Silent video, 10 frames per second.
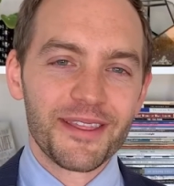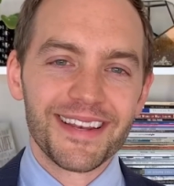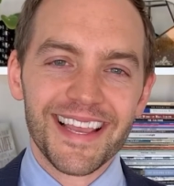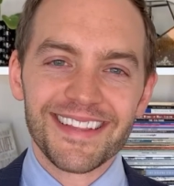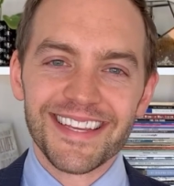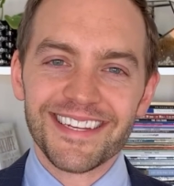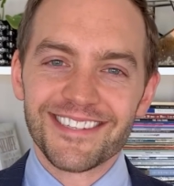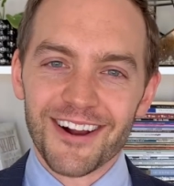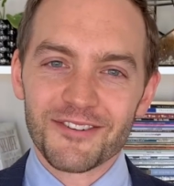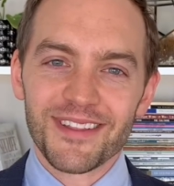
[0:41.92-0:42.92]
Langley,
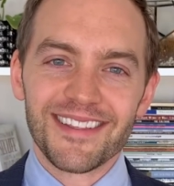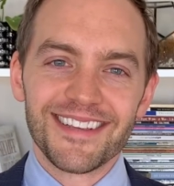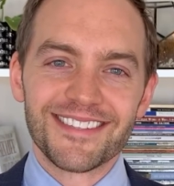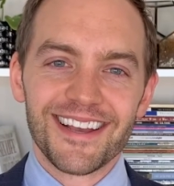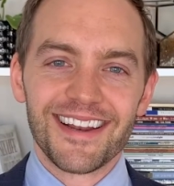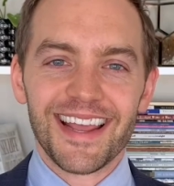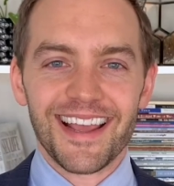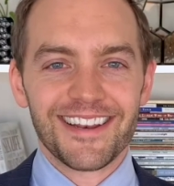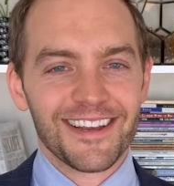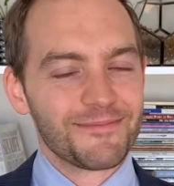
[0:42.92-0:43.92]
Dr. Langley's son,
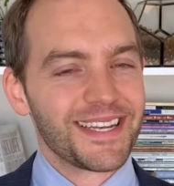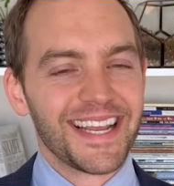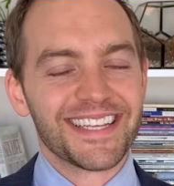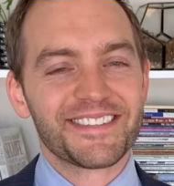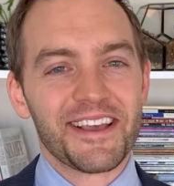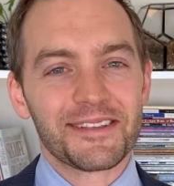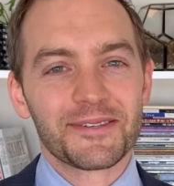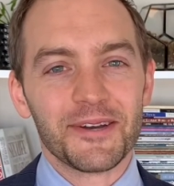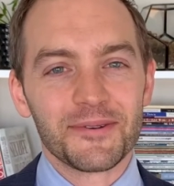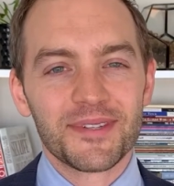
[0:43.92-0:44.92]
and I'm today's guest
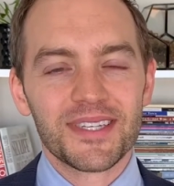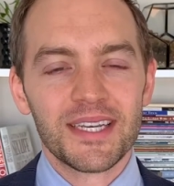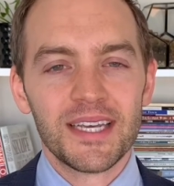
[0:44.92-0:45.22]
host.